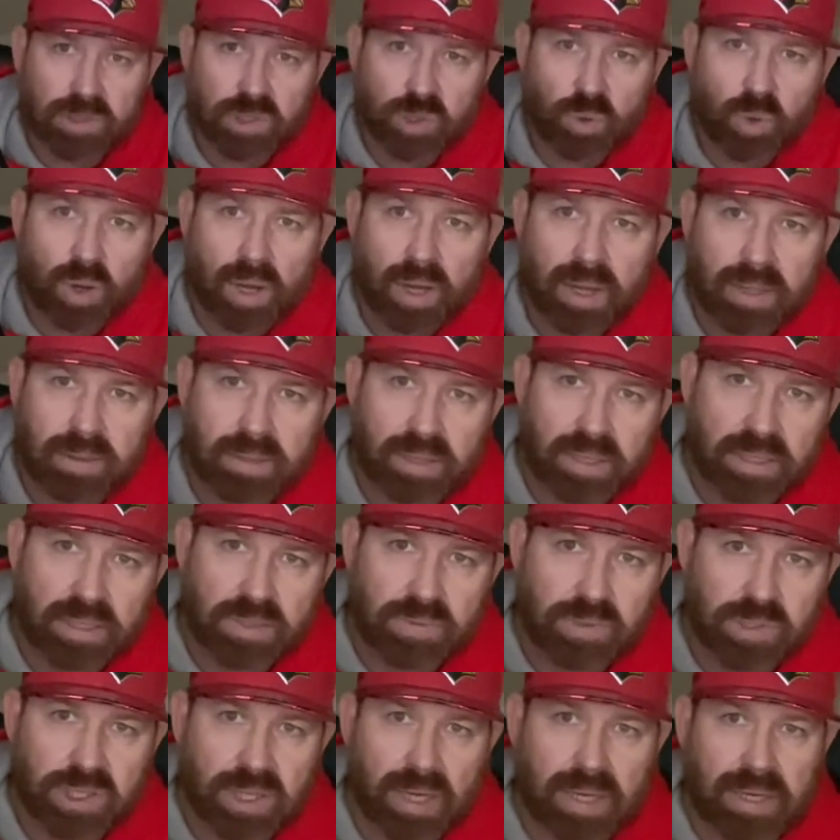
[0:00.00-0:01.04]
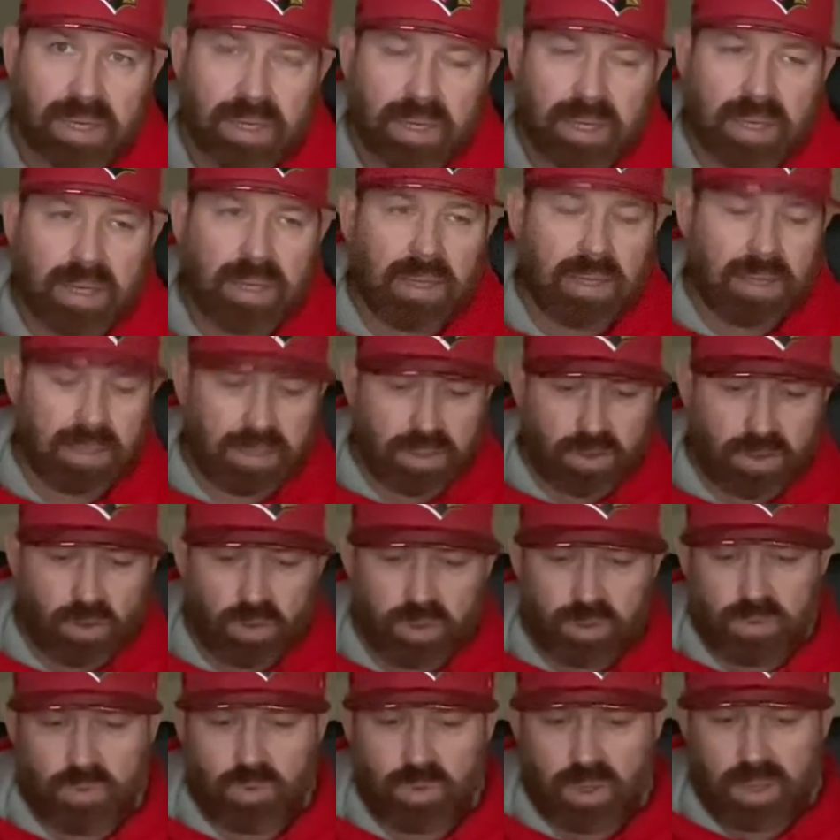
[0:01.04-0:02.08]
Squad, thanks for checking in. I know
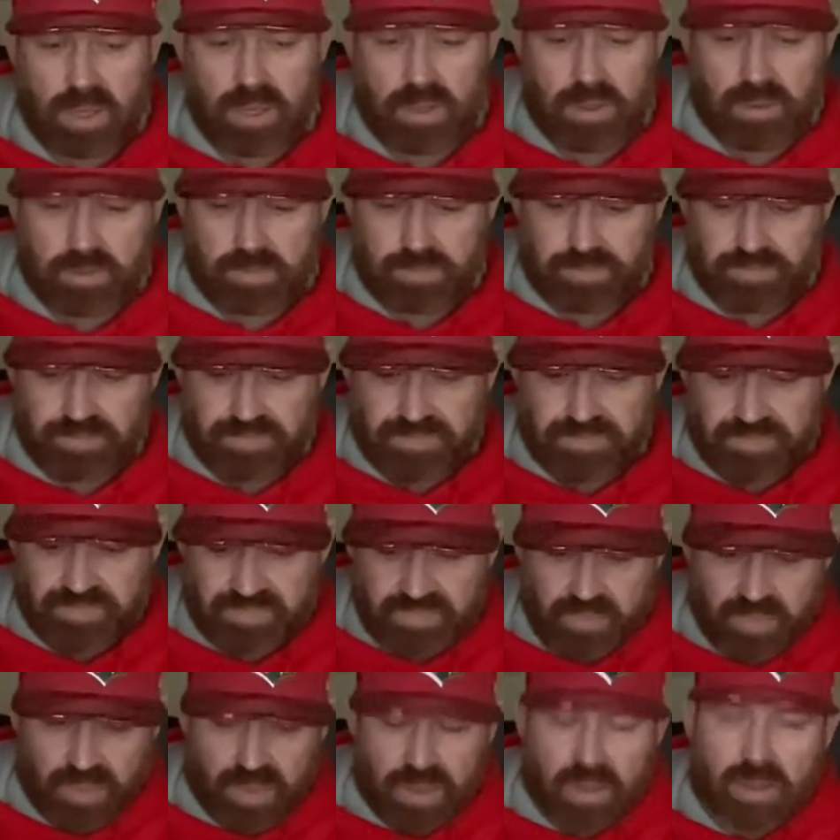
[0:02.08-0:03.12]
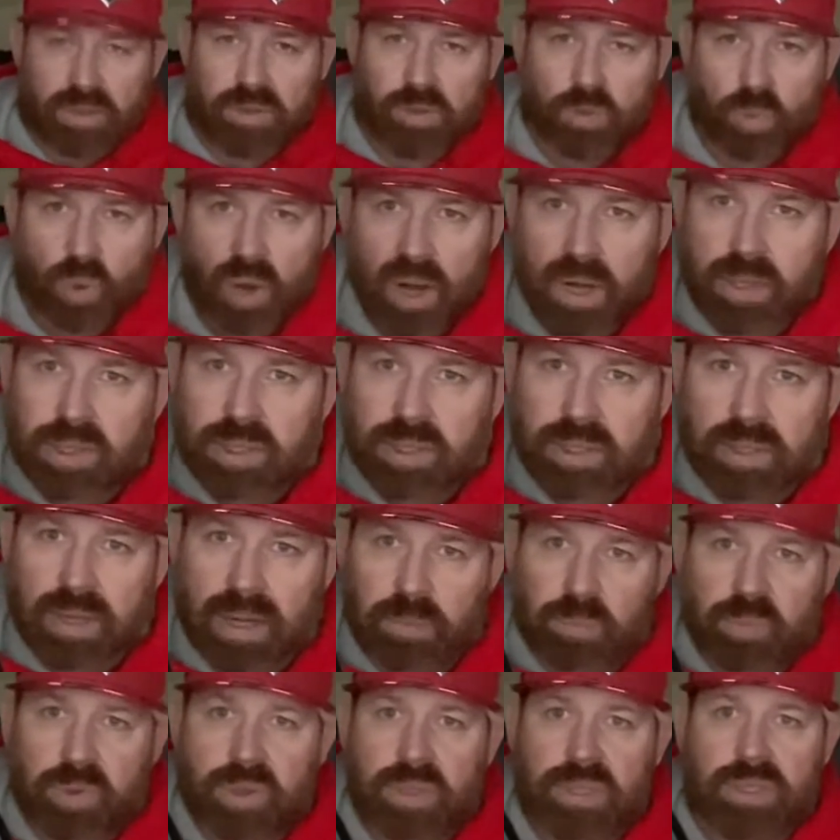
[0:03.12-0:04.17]
you, uh, you're watching. I
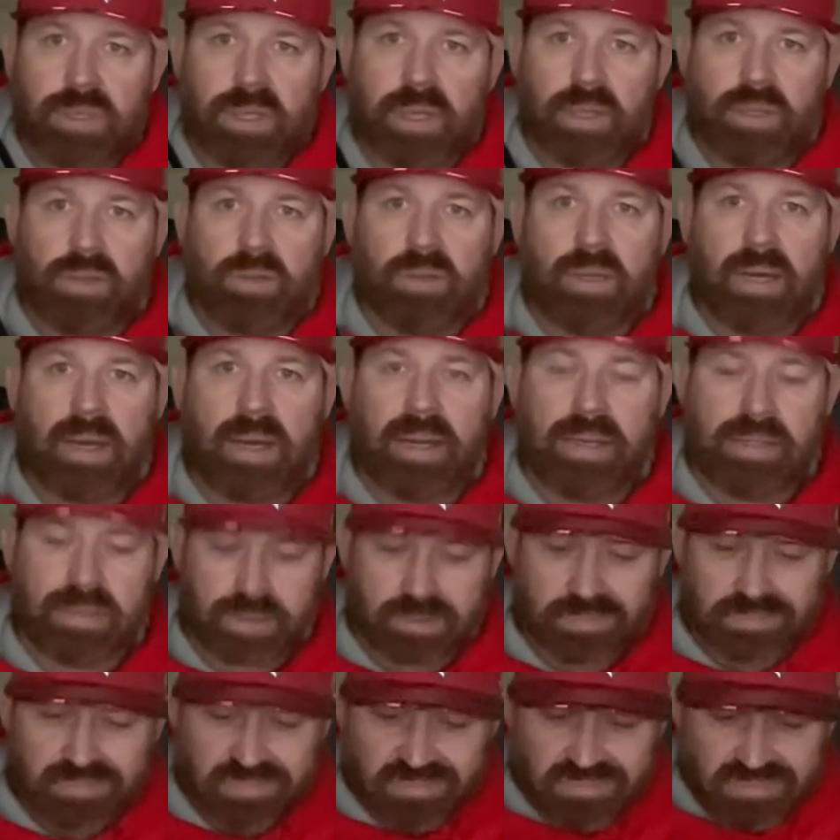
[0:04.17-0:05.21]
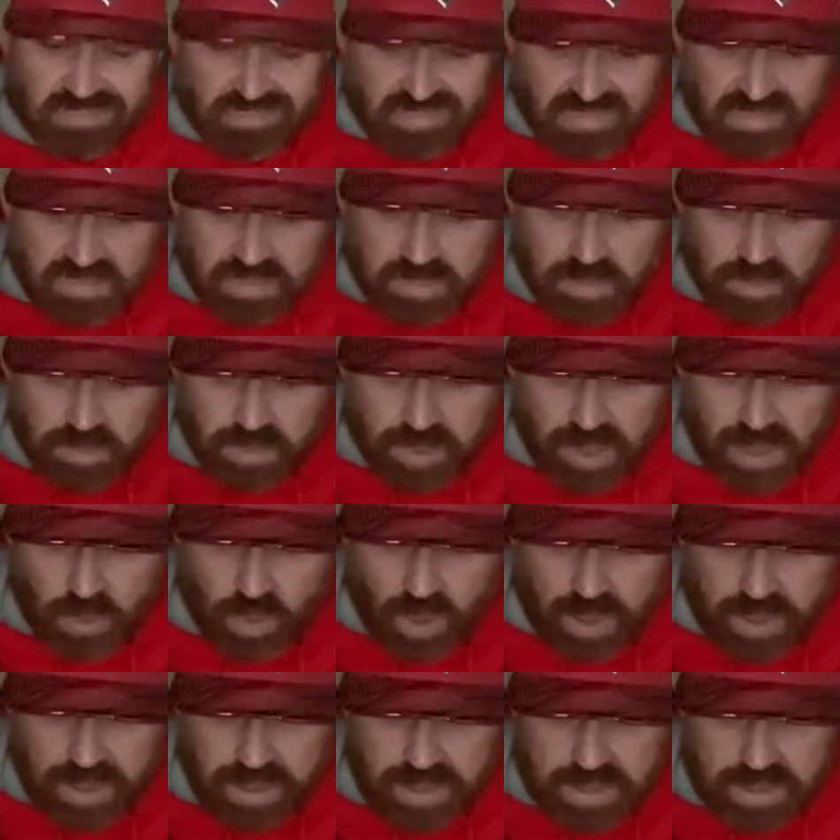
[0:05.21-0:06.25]
appreciate you guys. But I wanted to